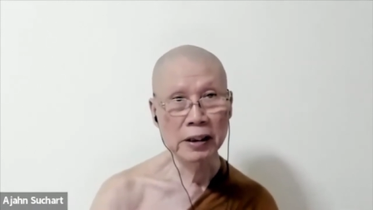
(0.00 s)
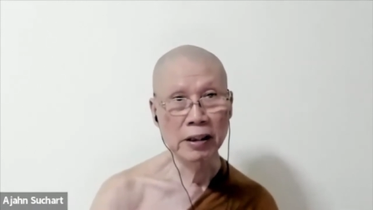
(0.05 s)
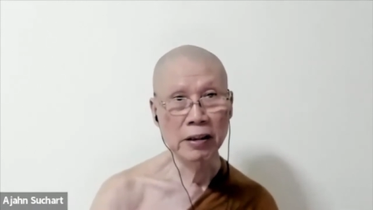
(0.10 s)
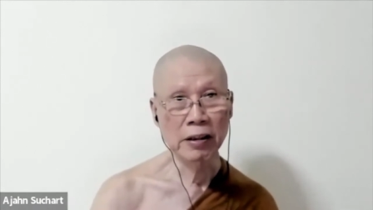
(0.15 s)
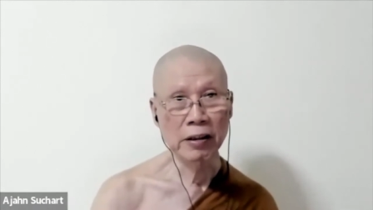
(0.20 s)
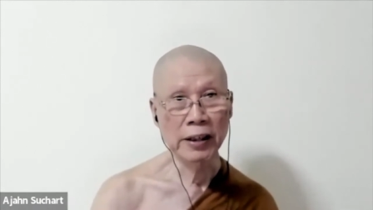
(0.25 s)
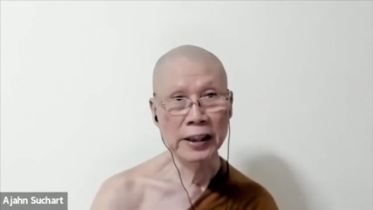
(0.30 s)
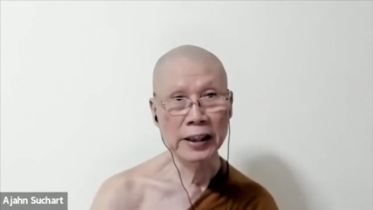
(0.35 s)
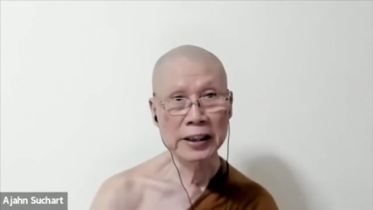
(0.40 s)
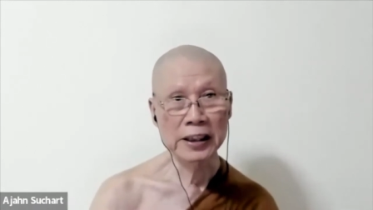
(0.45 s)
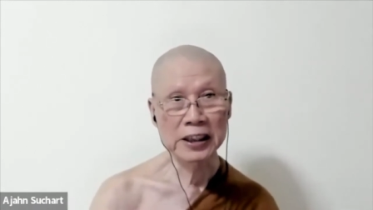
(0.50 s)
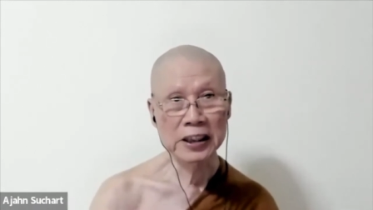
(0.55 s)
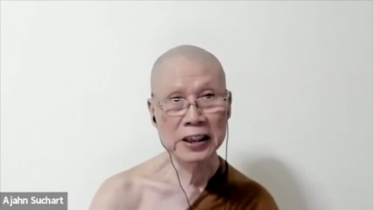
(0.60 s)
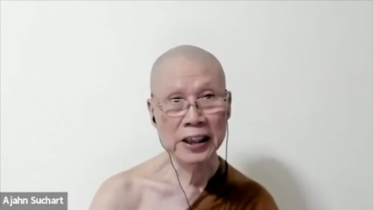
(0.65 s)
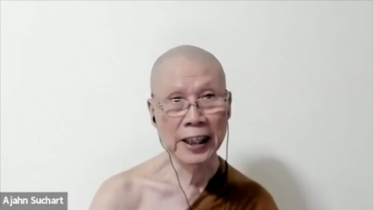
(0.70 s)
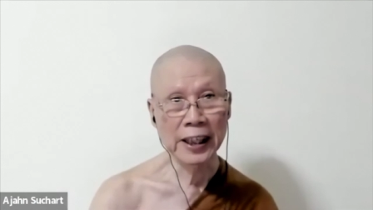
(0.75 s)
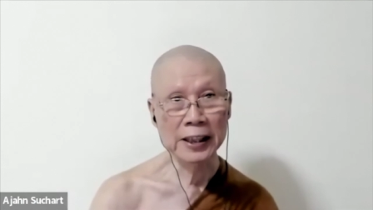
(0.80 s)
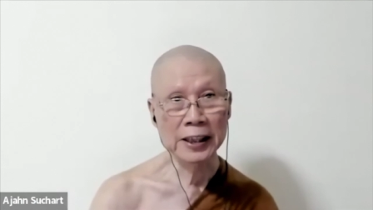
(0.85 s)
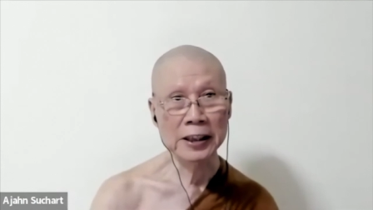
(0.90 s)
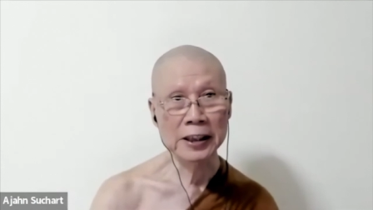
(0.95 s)
or any
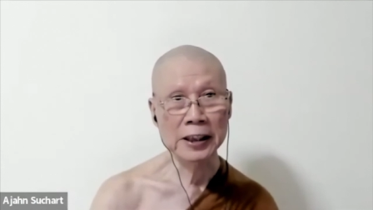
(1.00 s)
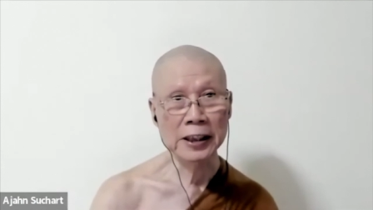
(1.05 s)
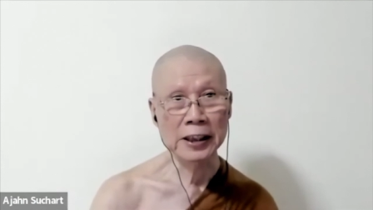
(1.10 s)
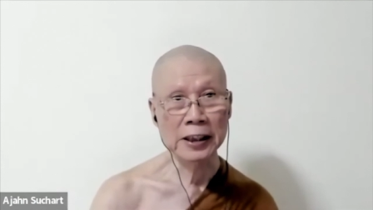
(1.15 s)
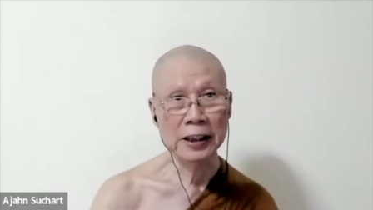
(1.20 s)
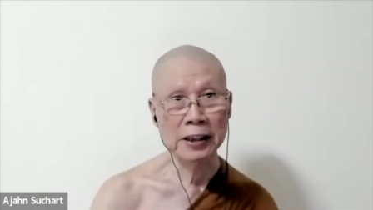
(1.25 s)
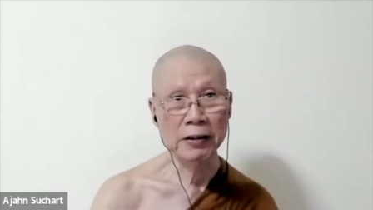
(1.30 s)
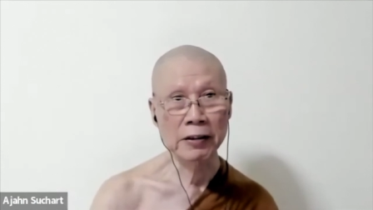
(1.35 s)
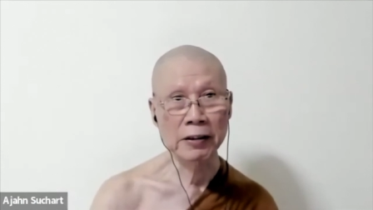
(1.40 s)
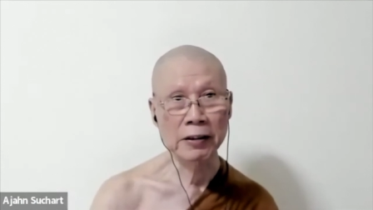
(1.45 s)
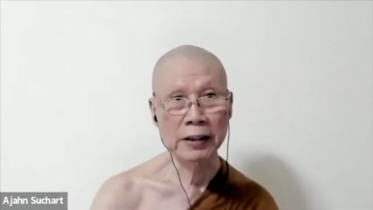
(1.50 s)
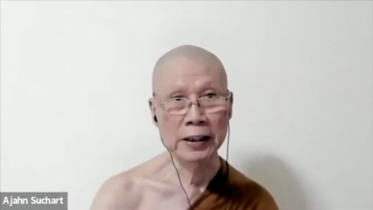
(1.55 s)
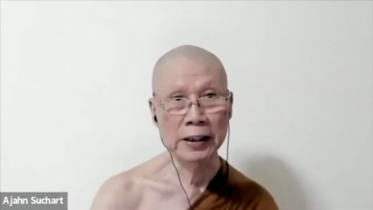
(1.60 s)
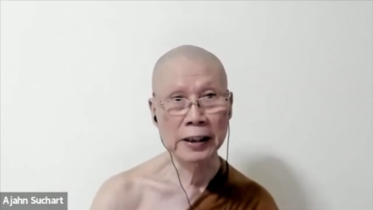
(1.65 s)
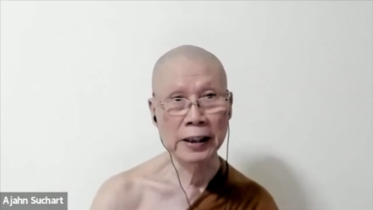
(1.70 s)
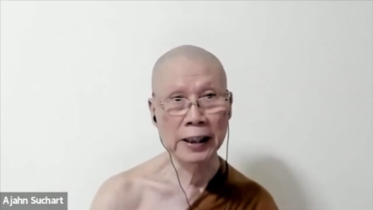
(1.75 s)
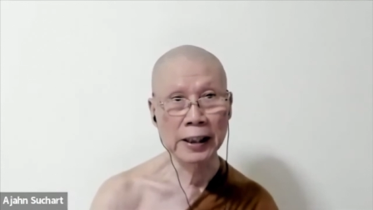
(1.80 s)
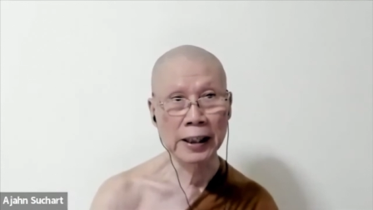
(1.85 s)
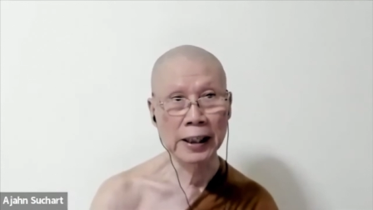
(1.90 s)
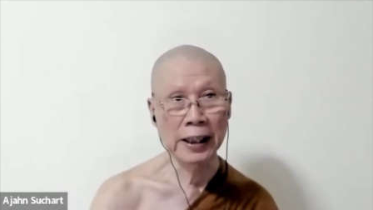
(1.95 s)
chanting or
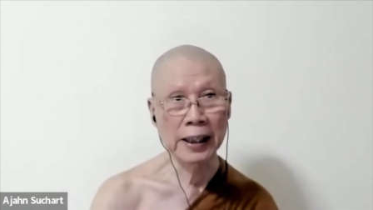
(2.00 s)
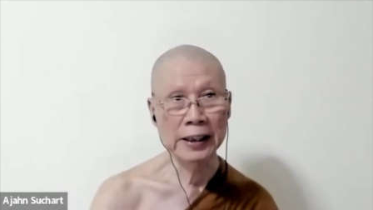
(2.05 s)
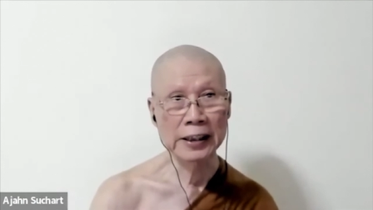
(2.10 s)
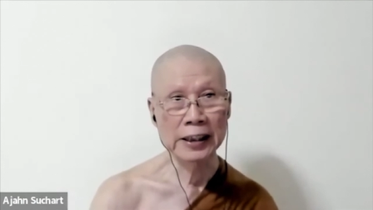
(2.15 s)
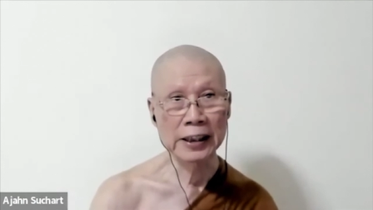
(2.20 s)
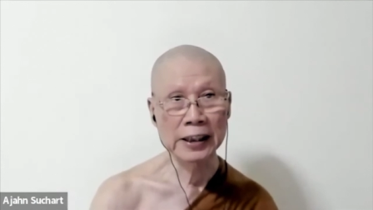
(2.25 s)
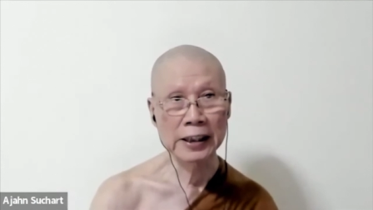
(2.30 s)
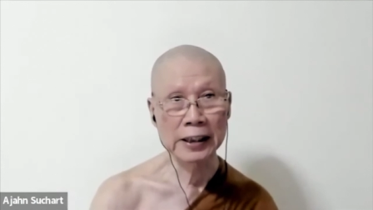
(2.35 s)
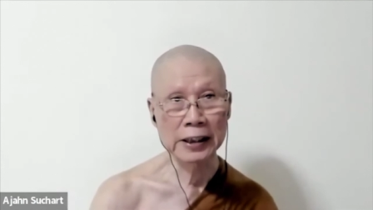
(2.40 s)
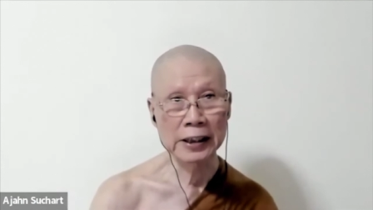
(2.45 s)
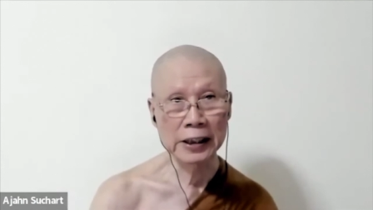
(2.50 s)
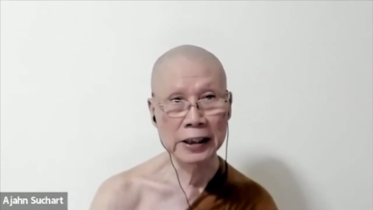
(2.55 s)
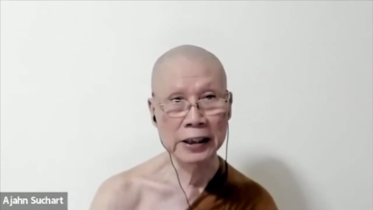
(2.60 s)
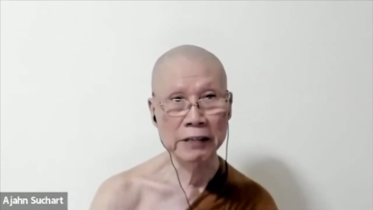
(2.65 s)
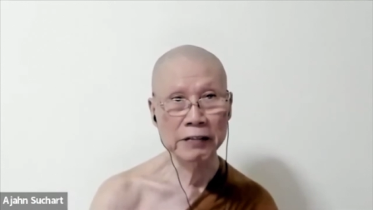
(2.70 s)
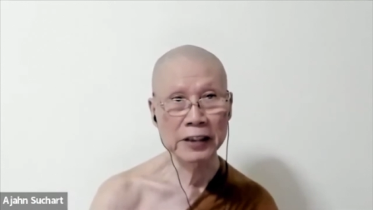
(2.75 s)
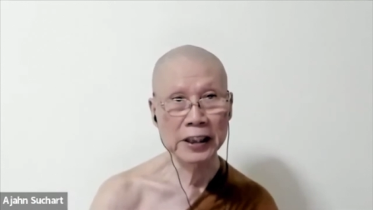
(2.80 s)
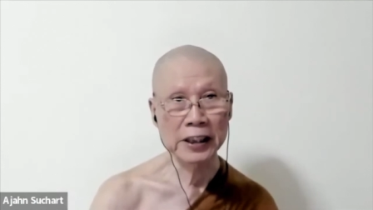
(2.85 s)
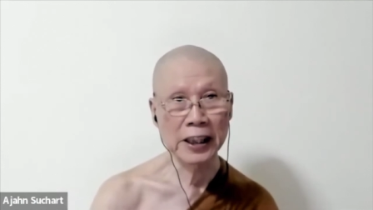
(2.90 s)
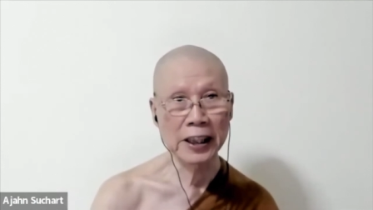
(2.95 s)
any
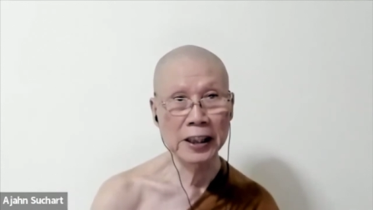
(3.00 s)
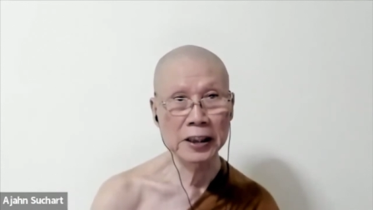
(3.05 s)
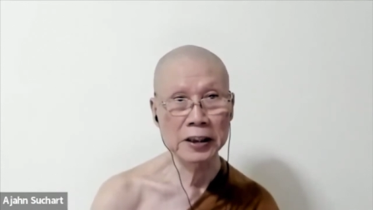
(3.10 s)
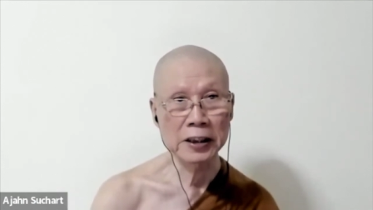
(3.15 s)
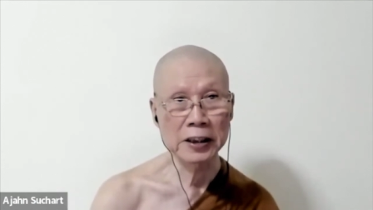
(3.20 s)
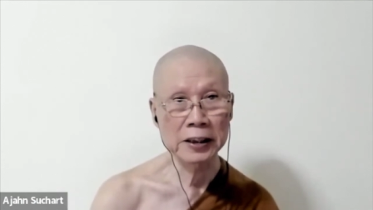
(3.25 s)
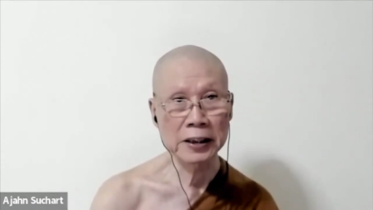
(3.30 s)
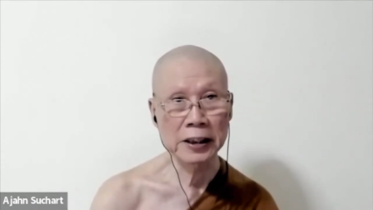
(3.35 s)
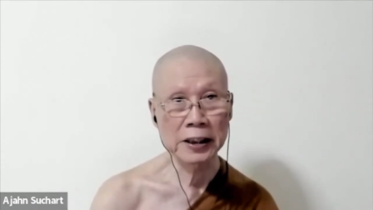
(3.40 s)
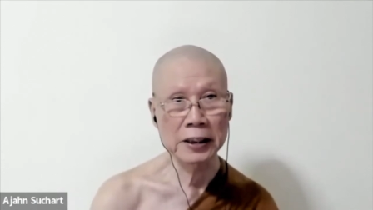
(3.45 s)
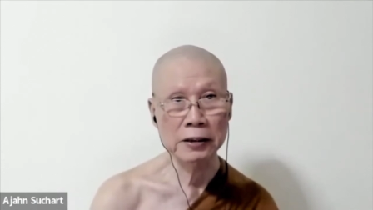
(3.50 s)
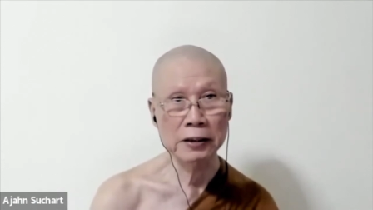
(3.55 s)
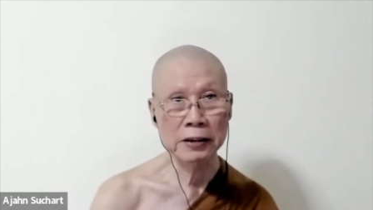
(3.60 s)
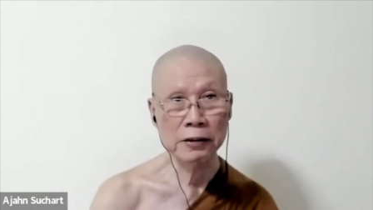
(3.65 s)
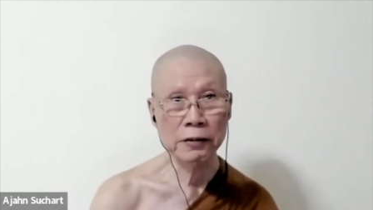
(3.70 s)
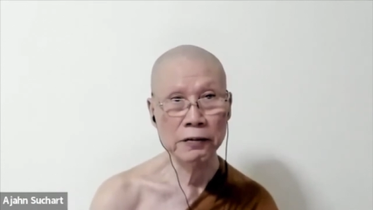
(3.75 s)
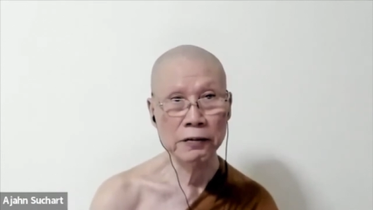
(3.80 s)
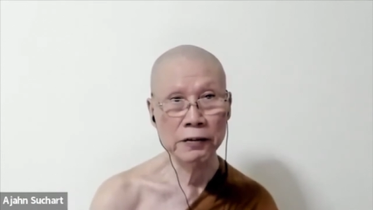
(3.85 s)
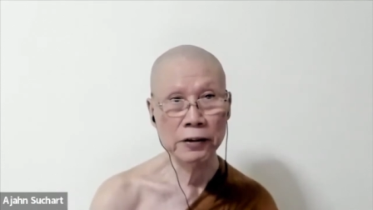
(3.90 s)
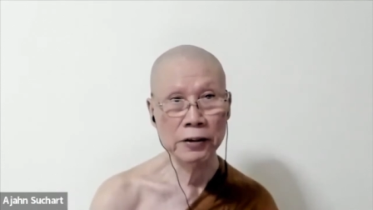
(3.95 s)
invitation and
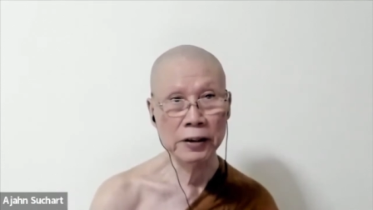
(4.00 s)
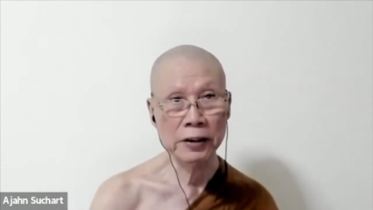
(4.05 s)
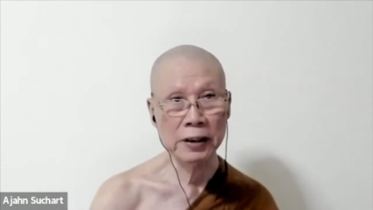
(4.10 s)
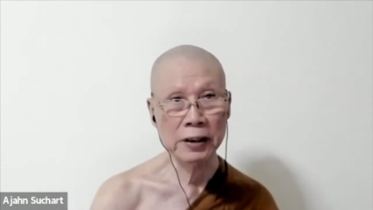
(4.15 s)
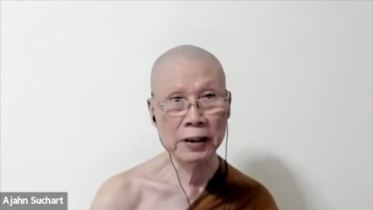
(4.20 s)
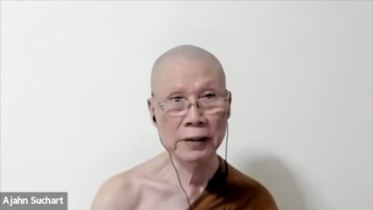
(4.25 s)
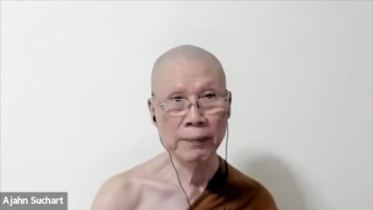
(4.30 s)
so forth.